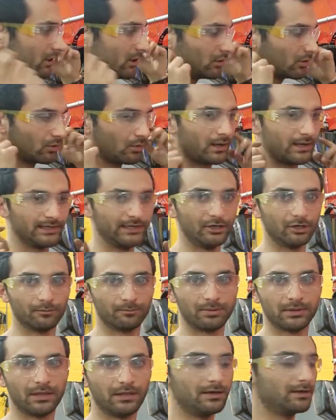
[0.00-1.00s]
you want ear
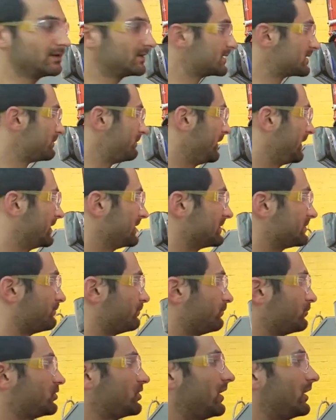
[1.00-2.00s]
plugs because
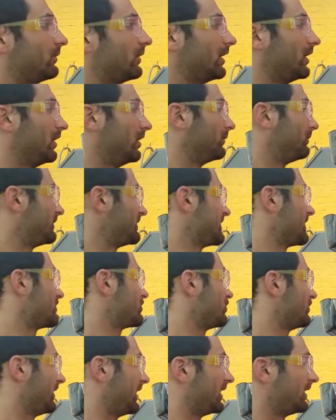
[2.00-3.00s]
trying to wear ear
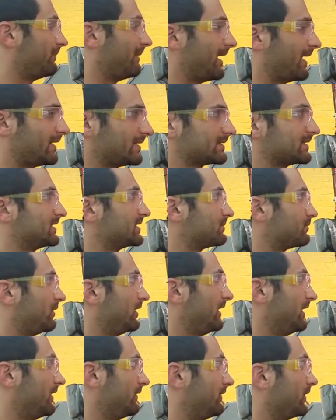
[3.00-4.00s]
protection and a mask is
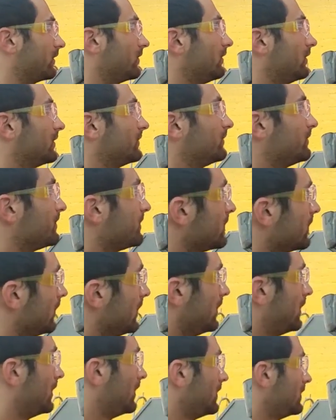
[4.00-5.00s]
pretty difficult.
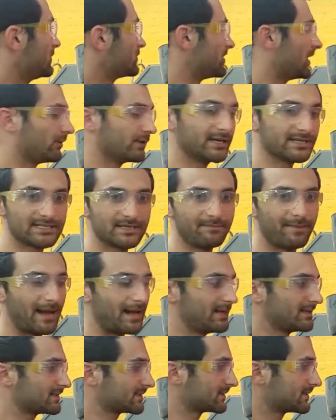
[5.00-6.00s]
So now we'll get to
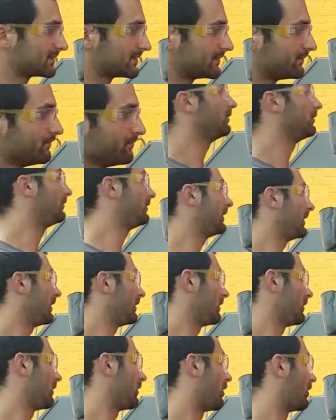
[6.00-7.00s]
masks.
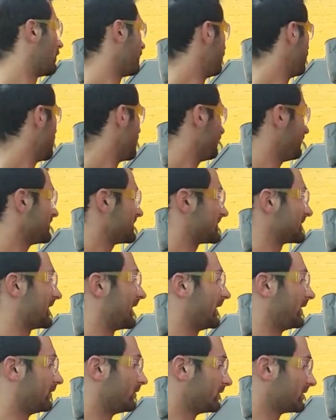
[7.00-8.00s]
There are a few different
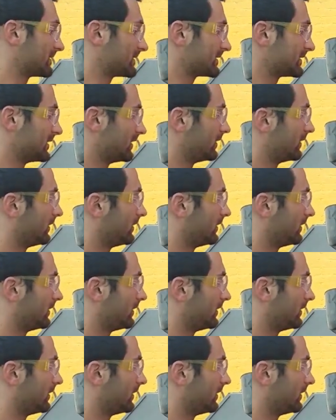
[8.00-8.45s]
styles.